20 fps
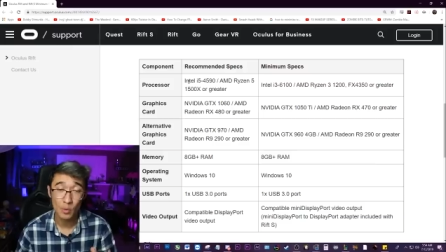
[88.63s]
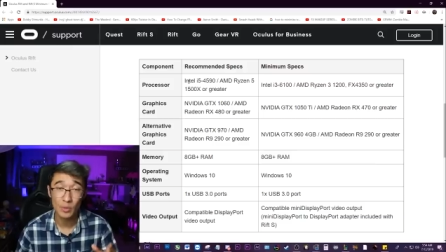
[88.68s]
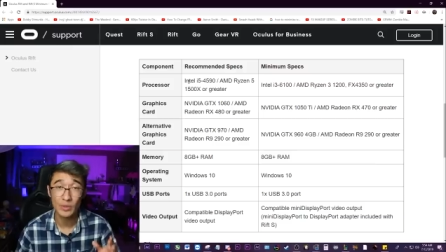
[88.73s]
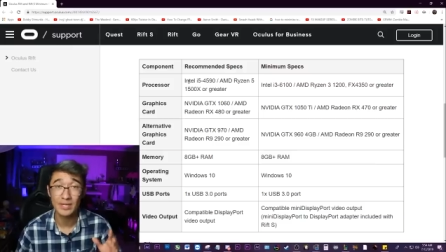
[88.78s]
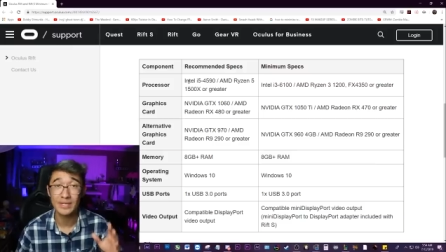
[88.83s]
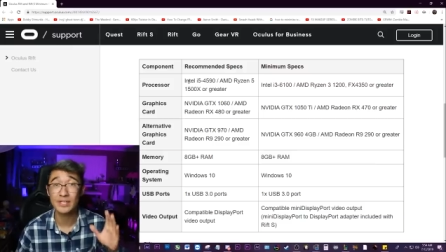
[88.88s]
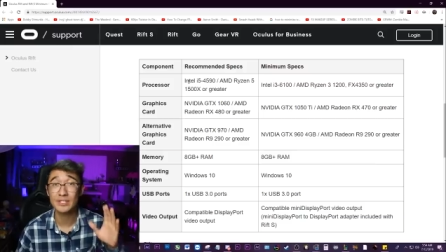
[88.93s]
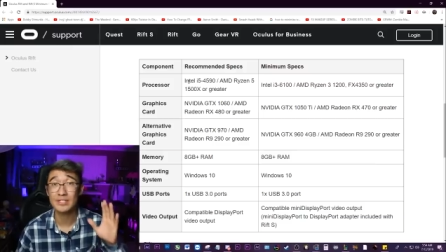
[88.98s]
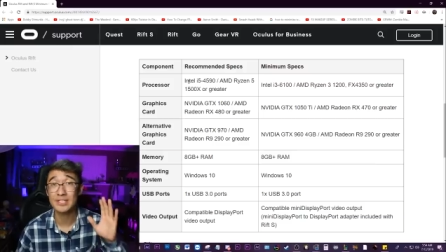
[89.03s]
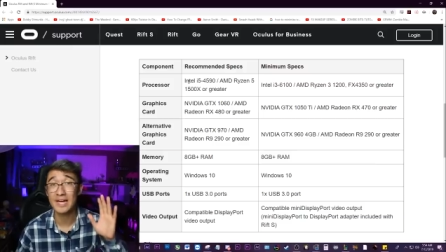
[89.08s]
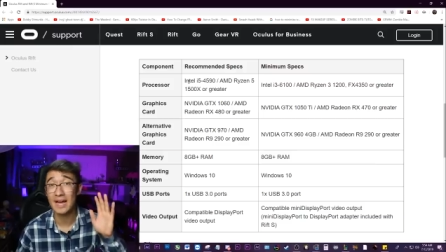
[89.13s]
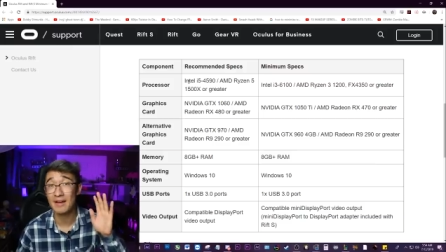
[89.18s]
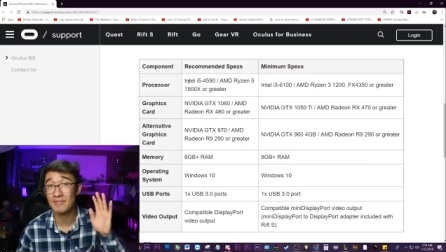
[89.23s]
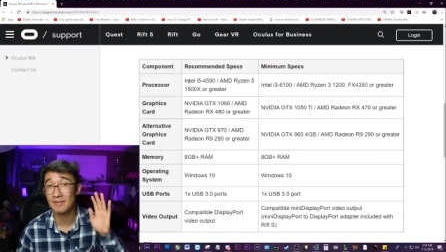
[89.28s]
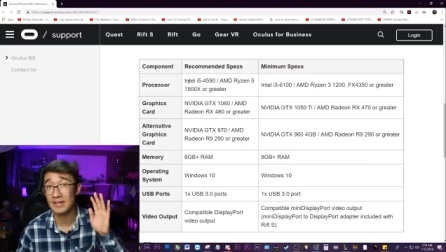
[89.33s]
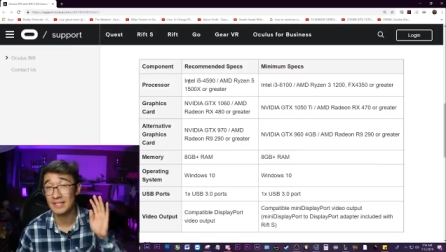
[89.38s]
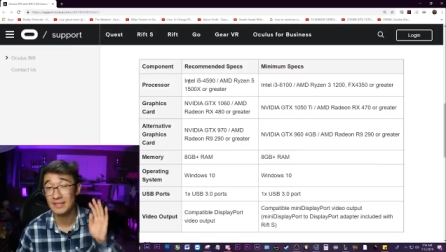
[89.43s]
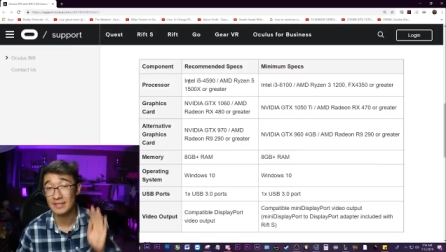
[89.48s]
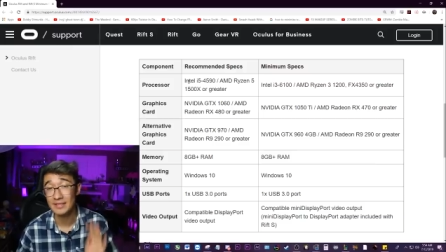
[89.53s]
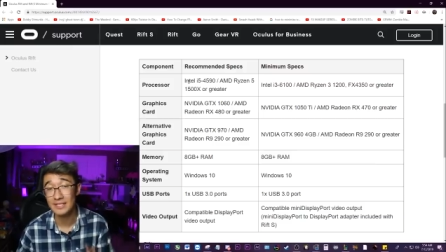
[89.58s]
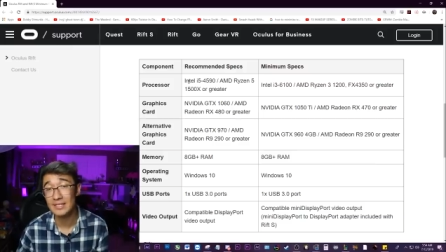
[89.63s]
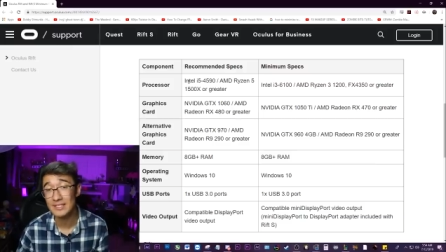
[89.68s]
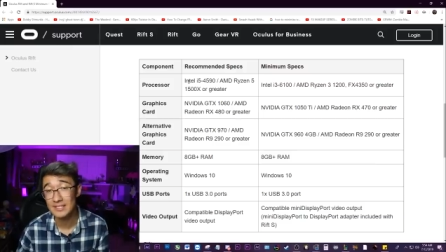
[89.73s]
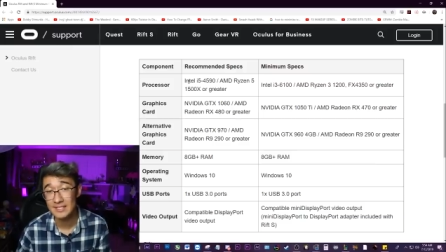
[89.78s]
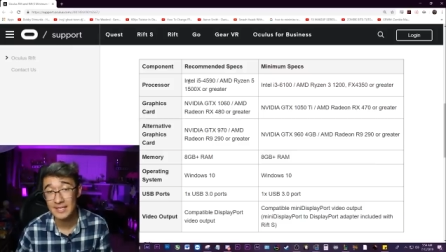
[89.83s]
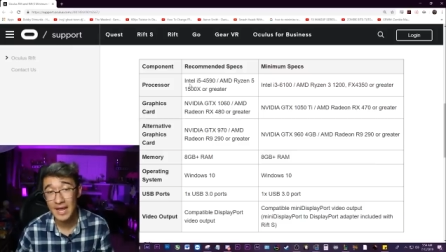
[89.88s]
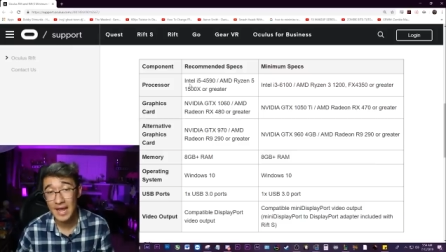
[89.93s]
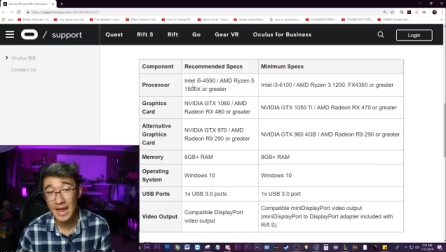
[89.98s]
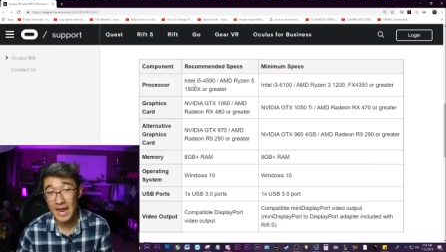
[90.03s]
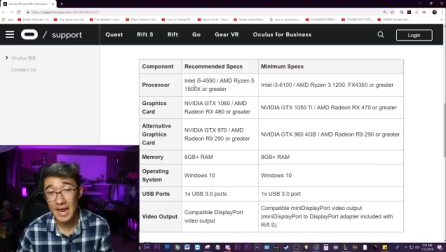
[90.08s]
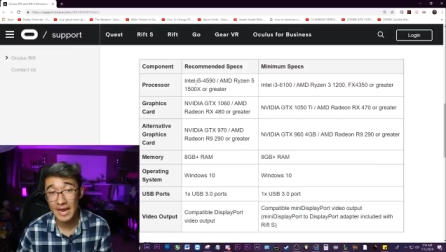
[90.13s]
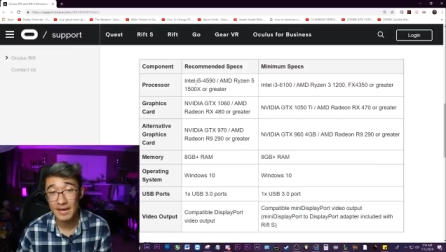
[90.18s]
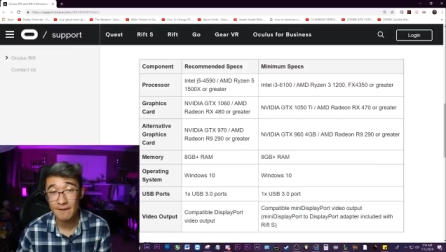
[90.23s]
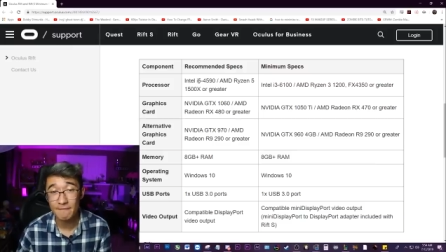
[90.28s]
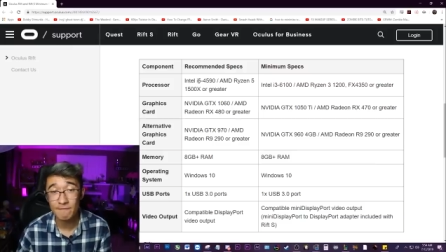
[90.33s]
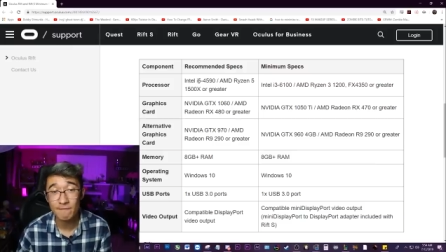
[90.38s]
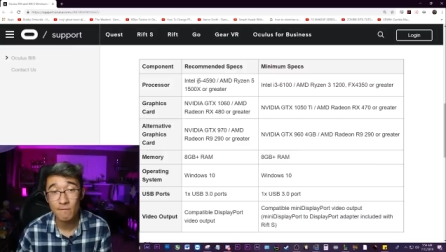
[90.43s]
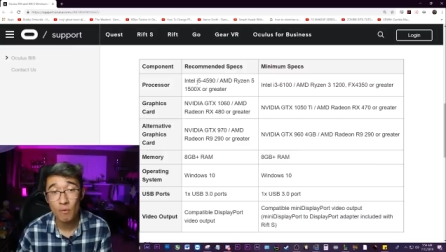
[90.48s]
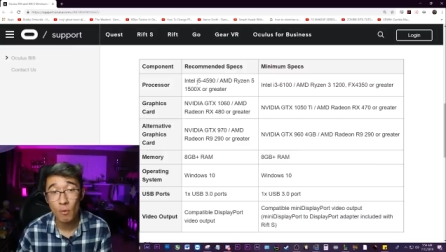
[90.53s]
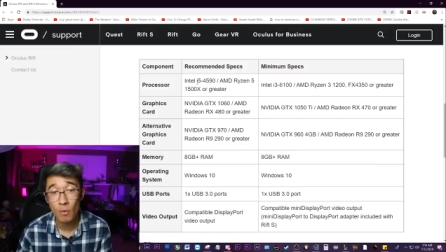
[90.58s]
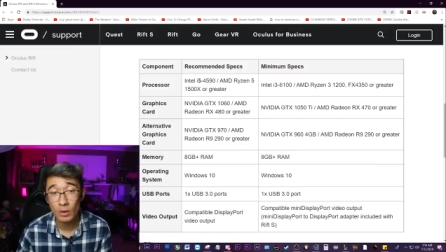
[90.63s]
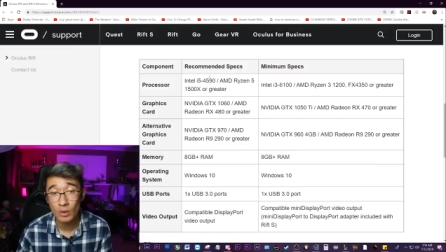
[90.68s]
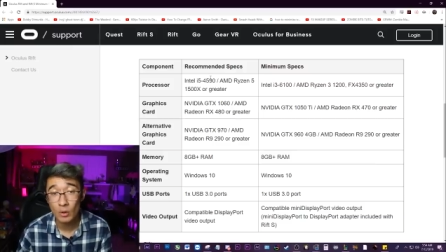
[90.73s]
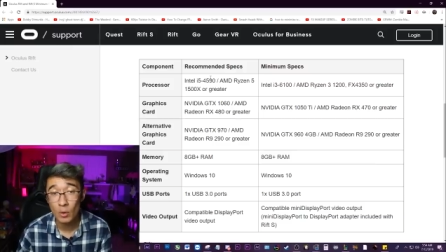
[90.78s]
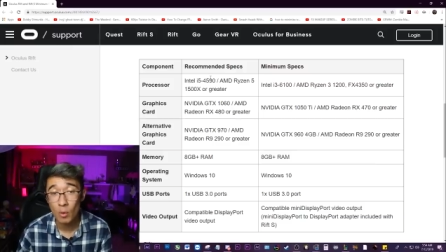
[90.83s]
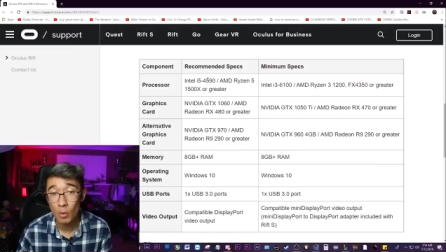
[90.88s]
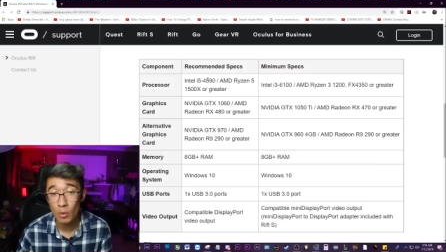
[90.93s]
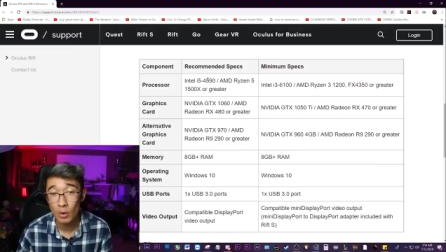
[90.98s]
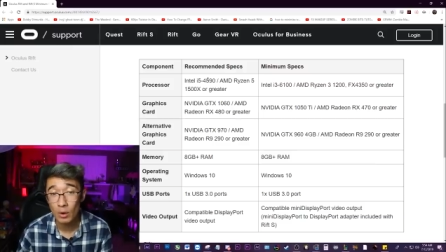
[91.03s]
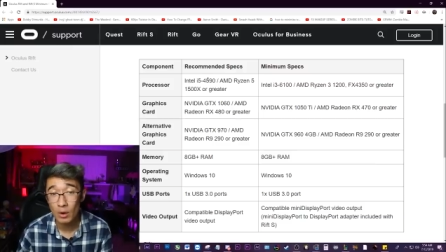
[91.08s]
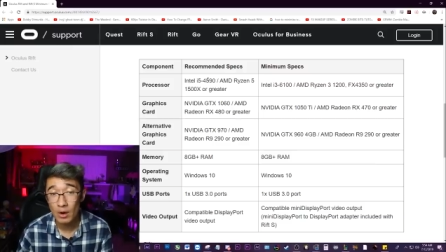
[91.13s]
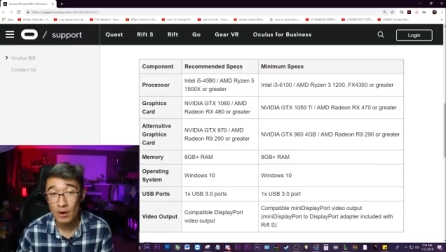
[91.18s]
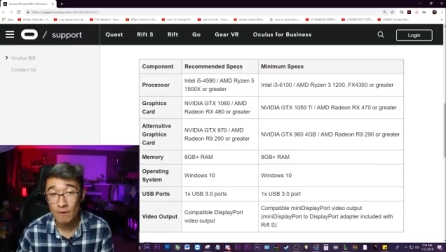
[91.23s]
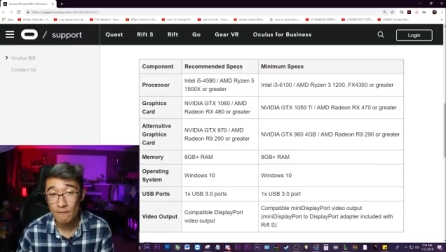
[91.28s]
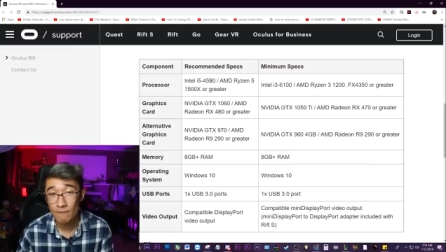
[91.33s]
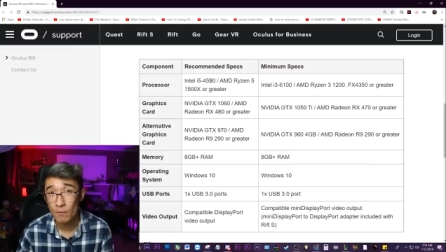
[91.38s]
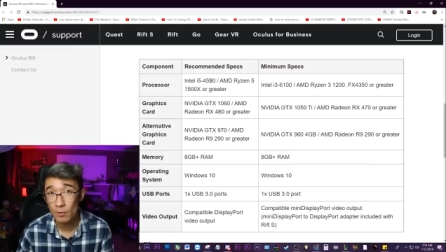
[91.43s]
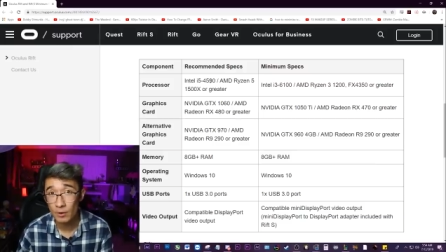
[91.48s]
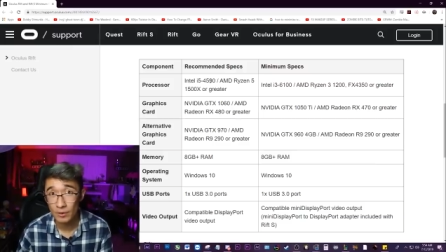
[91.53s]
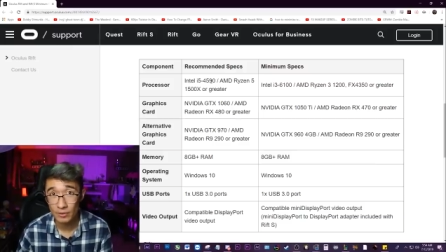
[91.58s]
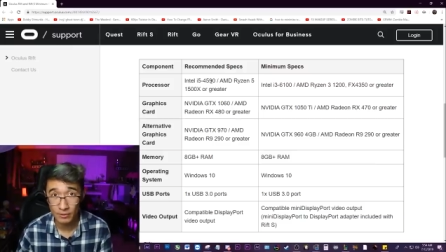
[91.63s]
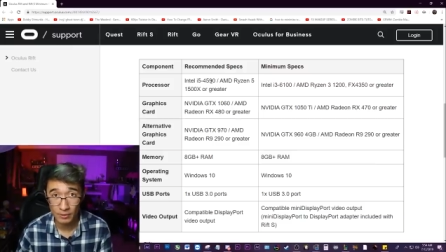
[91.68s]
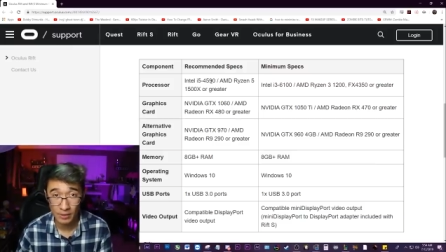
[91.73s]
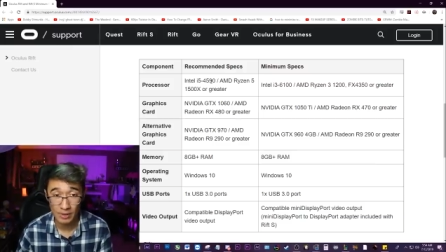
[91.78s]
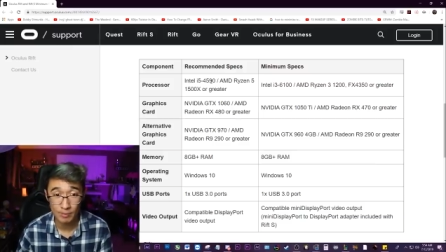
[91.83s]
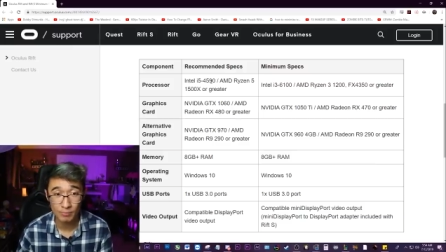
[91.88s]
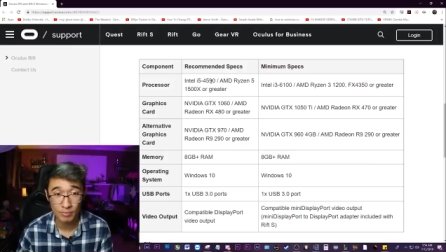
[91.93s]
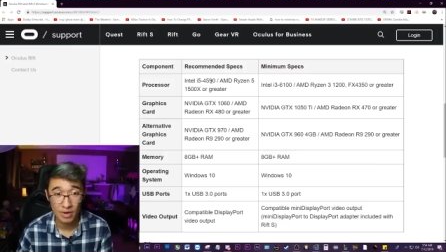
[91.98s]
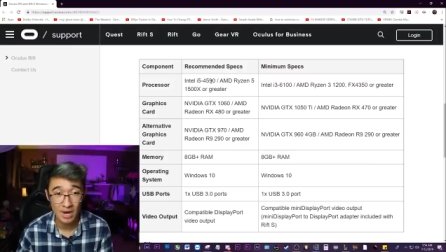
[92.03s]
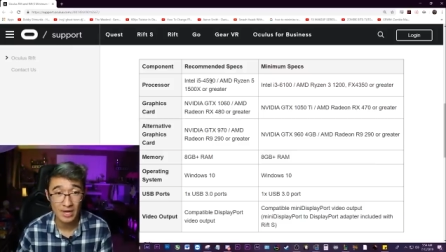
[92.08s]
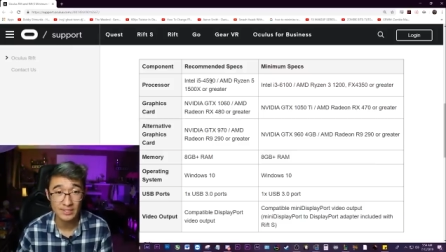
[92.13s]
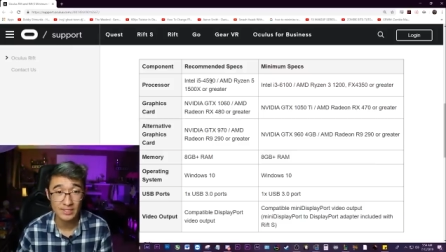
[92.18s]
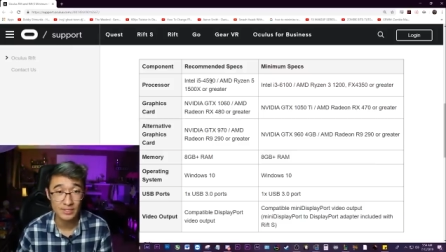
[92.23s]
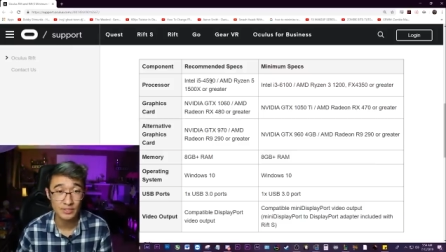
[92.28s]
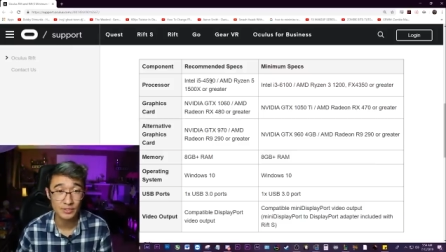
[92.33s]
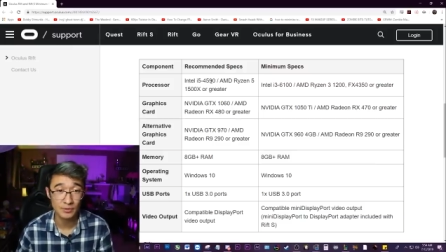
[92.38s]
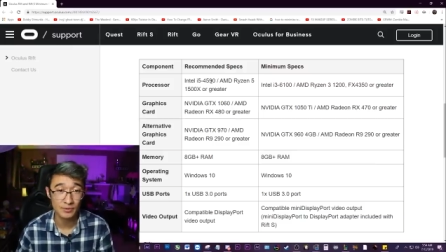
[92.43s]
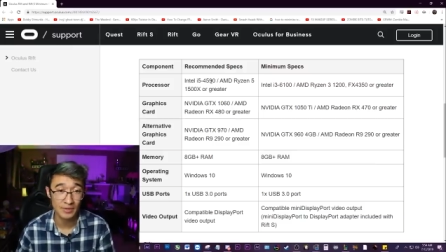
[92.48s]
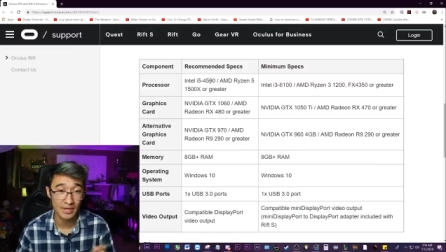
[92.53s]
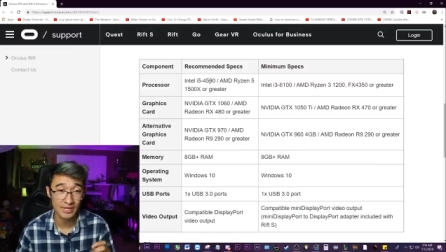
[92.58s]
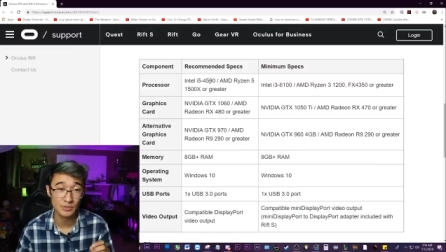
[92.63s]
we need to have at least a four core 4-thread processor.